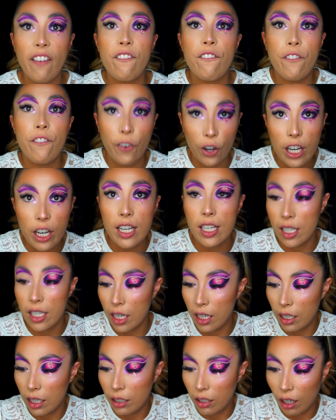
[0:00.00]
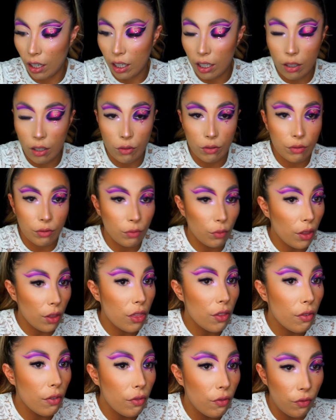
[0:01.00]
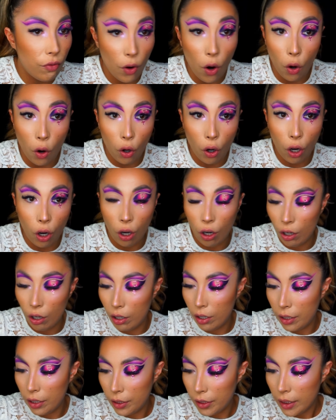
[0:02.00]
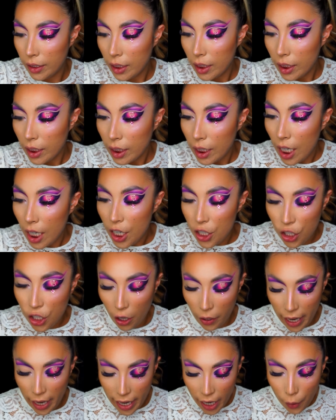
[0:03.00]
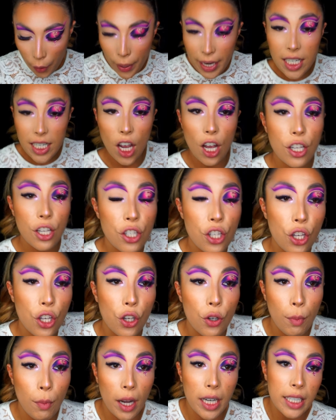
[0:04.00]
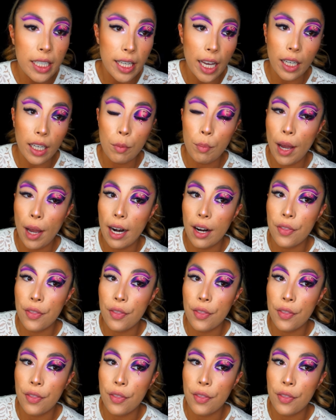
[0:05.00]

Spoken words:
freezing, like what the fuck. So then I went on to my second palette